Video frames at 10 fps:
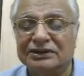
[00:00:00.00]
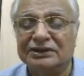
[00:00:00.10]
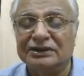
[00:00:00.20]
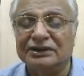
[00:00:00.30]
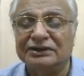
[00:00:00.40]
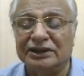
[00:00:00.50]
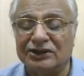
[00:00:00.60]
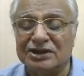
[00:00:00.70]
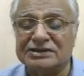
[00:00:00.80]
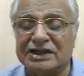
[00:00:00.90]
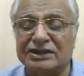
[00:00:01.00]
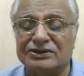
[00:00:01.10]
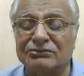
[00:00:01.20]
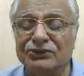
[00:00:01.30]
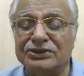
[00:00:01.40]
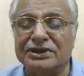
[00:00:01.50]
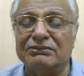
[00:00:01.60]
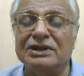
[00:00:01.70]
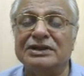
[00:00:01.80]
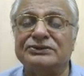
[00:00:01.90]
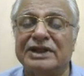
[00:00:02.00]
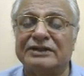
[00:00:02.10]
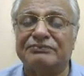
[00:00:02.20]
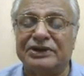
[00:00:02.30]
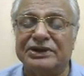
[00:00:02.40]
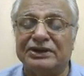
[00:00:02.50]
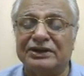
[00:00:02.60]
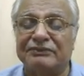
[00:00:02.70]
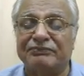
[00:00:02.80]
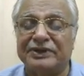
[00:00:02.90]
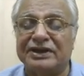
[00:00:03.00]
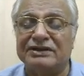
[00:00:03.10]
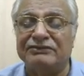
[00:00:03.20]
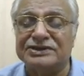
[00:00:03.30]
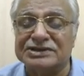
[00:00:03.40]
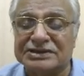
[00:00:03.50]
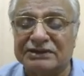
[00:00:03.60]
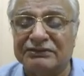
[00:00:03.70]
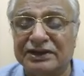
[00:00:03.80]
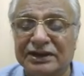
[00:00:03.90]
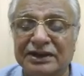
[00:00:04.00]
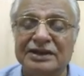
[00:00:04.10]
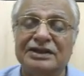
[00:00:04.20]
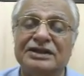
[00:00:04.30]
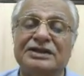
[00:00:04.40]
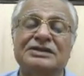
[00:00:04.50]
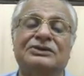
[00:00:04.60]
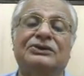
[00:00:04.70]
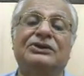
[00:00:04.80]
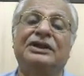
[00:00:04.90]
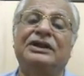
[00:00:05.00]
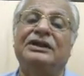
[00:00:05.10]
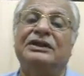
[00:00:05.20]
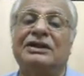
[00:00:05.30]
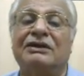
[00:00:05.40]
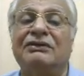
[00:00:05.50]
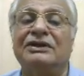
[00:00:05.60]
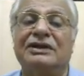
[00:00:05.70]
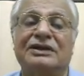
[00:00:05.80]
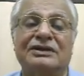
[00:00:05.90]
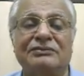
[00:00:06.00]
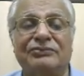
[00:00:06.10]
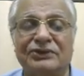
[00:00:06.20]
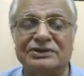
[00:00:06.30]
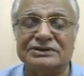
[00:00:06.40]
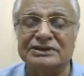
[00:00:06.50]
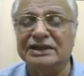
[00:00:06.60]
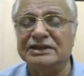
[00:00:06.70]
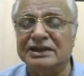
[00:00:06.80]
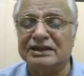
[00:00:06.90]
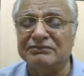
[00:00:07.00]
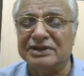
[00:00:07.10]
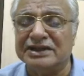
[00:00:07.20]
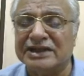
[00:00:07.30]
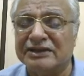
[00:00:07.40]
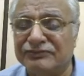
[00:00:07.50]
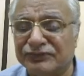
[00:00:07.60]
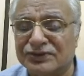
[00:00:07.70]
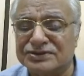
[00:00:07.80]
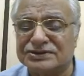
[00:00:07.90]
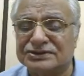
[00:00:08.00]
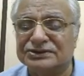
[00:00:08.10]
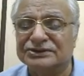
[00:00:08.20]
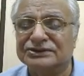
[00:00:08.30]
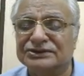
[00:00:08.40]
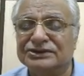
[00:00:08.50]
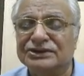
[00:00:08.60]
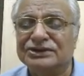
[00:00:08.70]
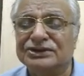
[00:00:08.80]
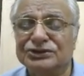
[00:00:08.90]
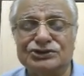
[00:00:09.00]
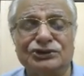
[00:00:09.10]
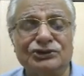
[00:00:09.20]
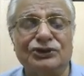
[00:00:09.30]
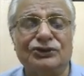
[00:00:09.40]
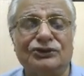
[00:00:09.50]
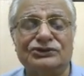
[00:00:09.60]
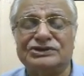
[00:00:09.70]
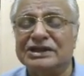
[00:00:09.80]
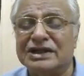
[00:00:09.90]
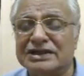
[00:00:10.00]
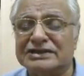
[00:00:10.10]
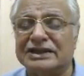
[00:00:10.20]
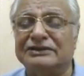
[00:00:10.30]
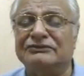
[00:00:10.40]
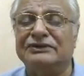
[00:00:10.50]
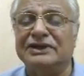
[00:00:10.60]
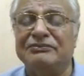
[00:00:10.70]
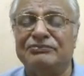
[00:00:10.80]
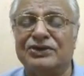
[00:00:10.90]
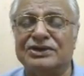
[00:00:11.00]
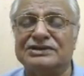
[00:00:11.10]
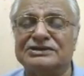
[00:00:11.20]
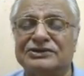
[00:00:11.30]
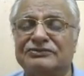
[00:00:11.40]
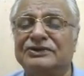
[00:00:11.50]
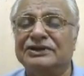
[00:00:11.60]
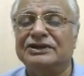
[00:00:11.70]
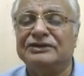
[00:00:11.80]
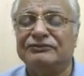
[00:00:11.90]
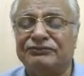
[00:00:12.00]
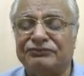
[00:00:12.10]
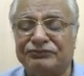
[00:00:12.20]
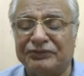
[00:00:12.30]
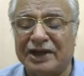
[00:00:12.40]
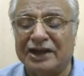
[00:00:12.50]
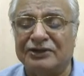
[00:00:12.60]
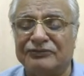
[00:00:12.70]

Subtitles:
The loss attributable to that particular peril which is covered, it is only covered under the policy. Then there are maritime frauds. You should know singleton, the importance of flag of